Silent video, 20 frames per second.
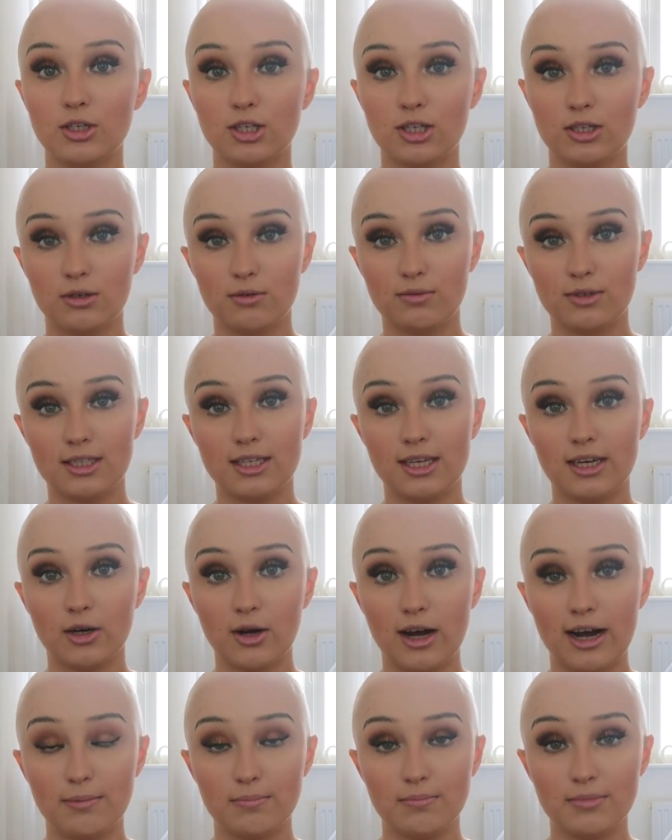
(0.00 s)
which is obviously
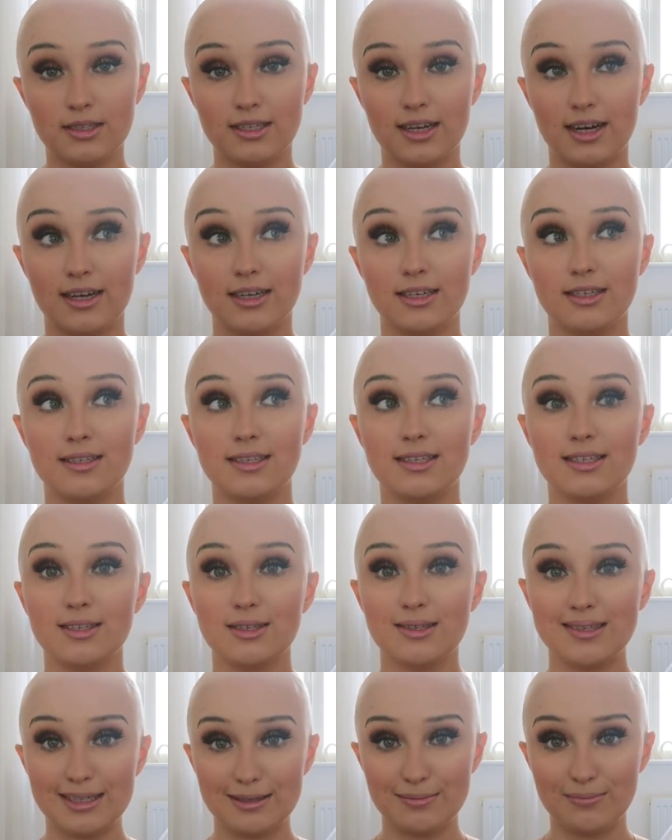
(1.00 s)
a cap size
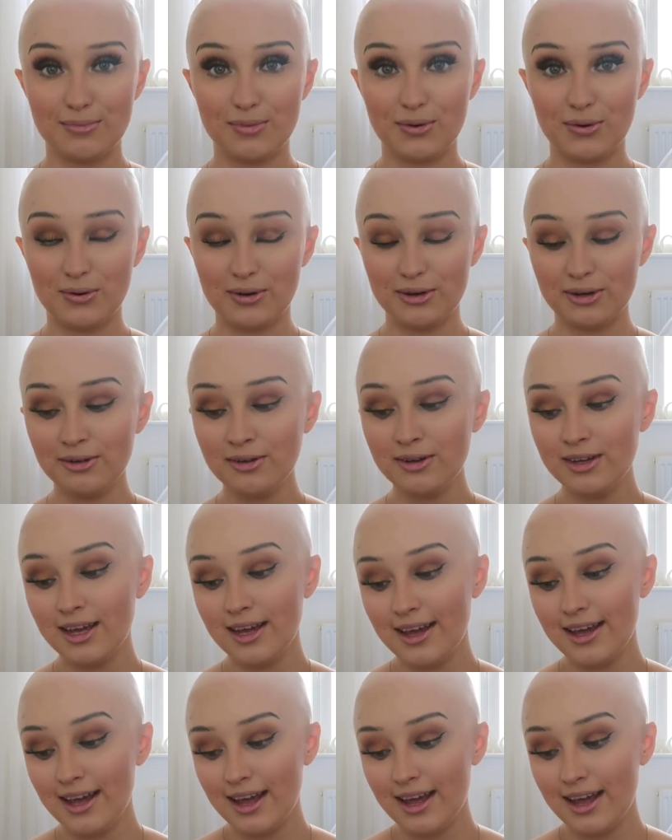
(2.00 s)
small.